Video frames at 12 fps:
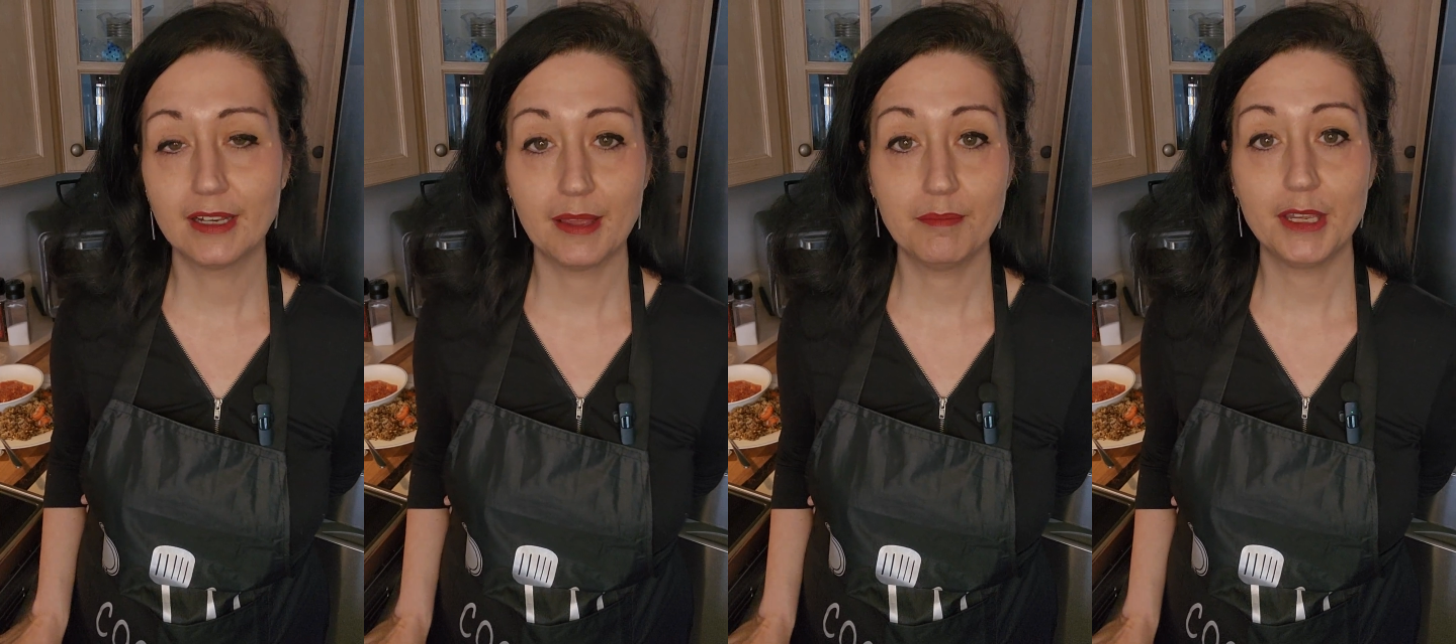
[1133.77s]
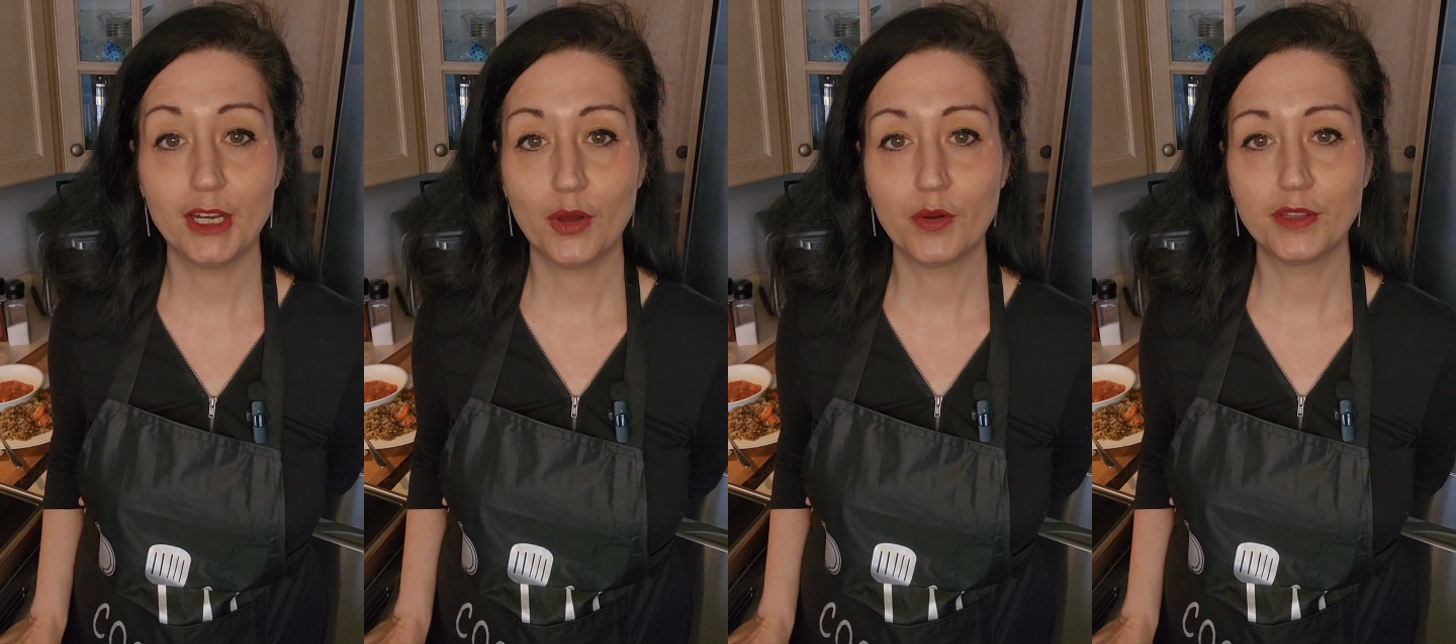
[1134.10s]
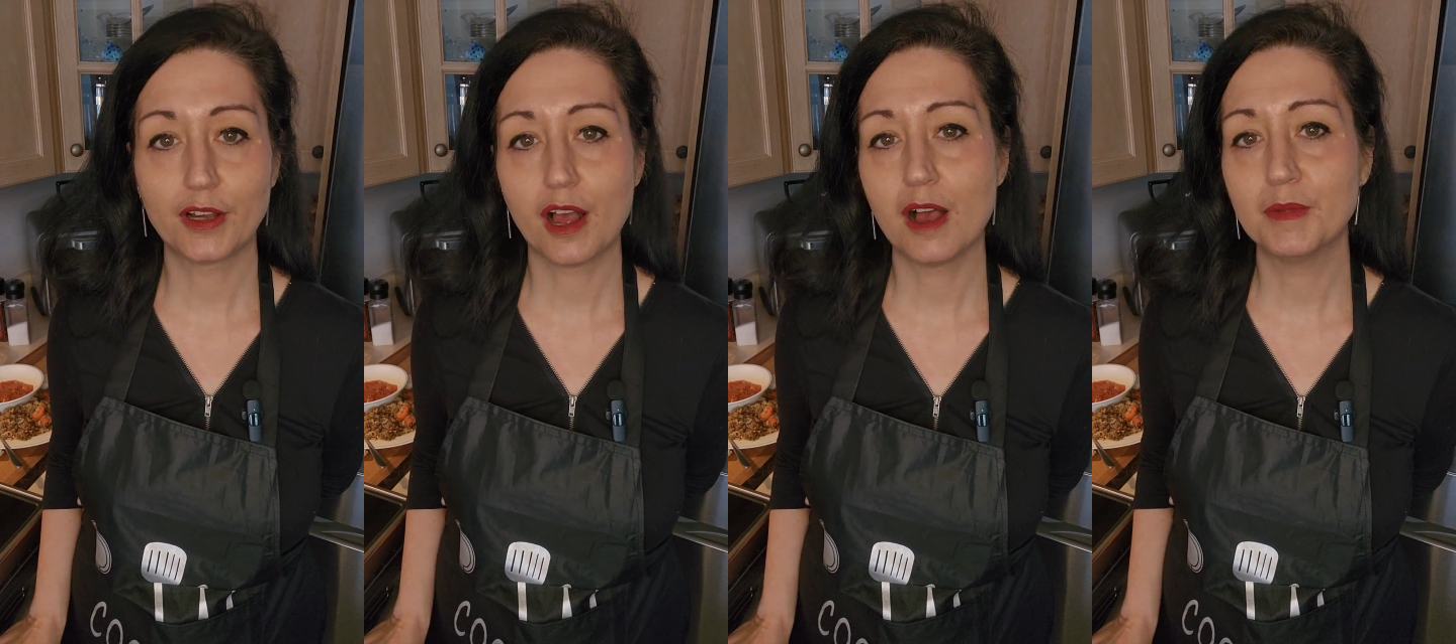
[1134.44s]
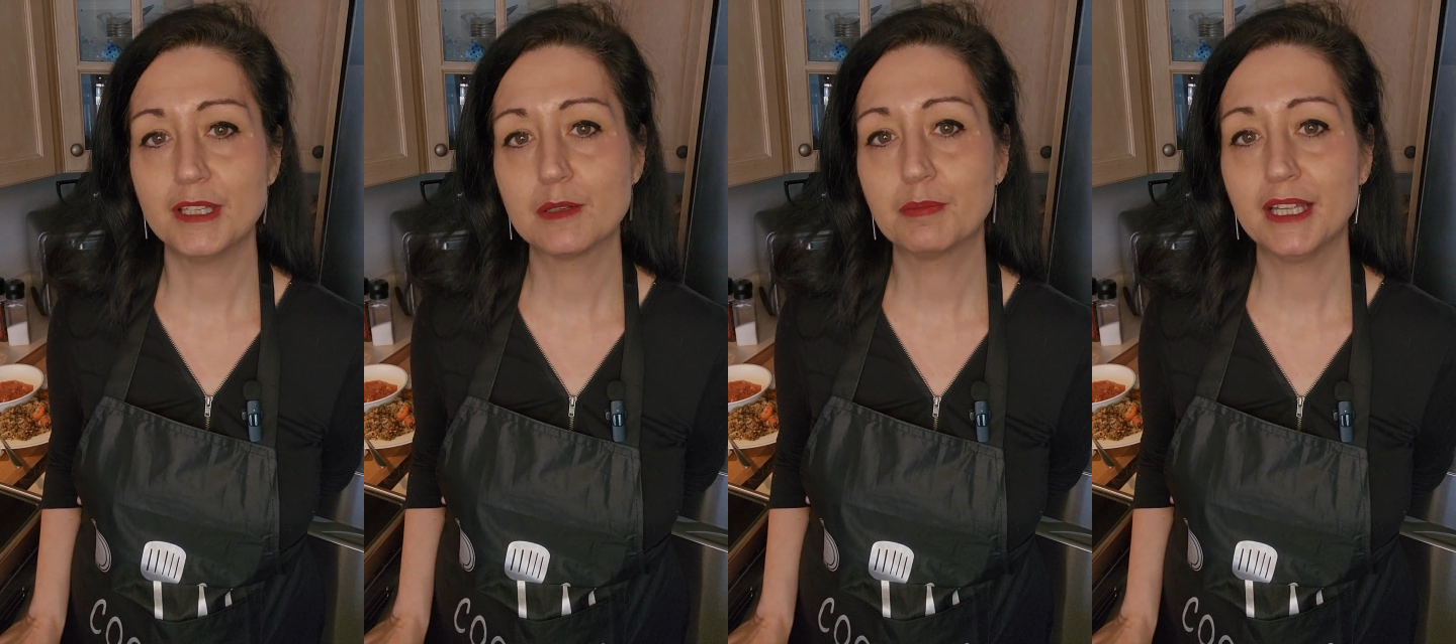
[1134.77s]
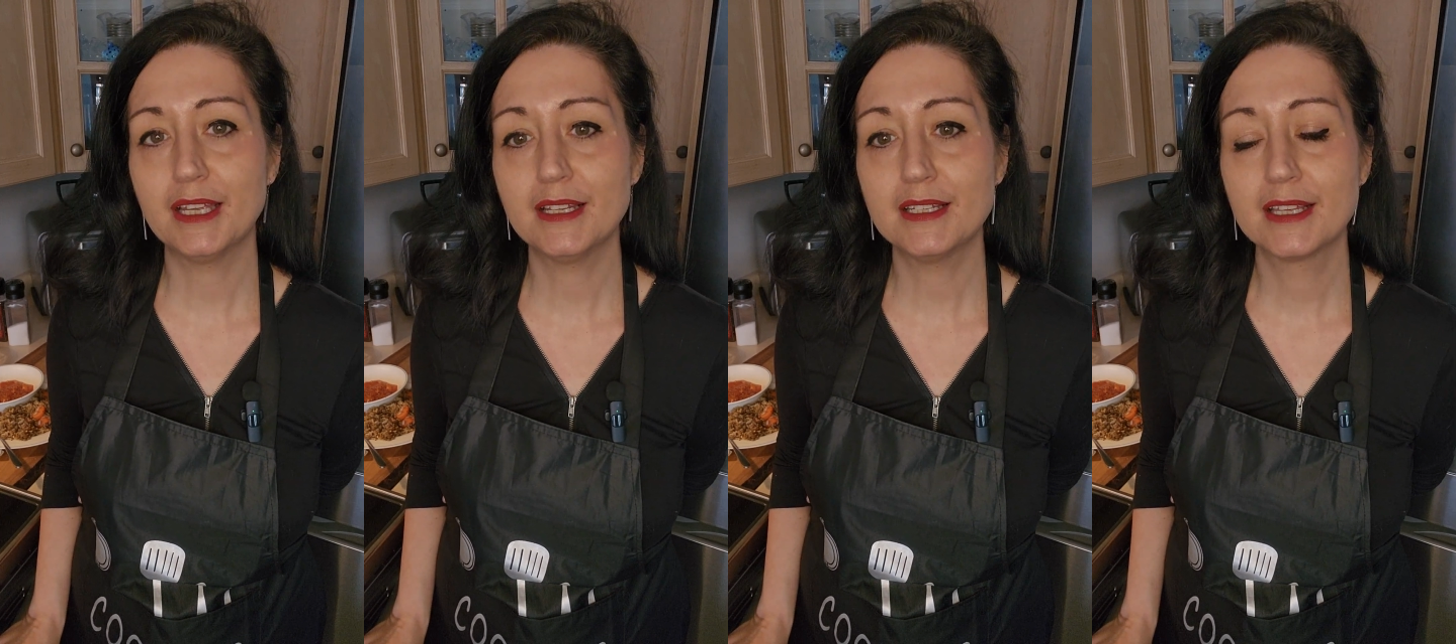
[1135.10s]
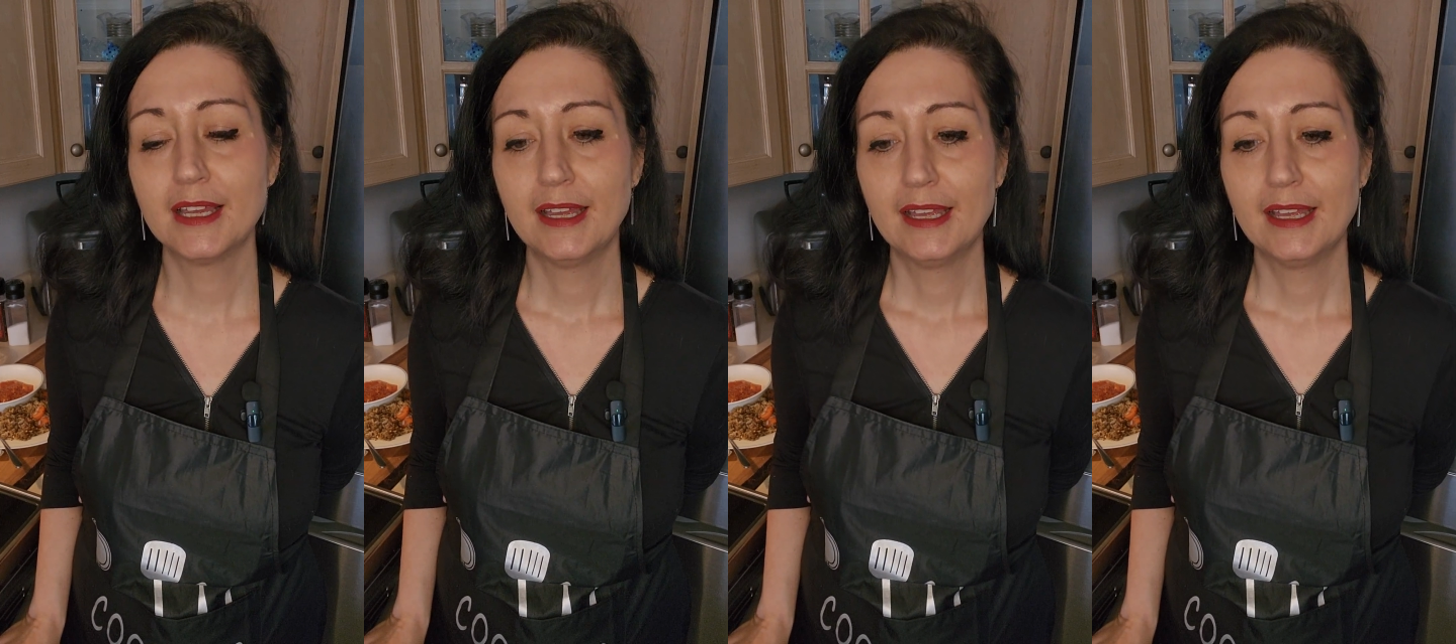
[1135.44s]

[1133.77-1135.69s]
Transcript: Let me know in the comments, please.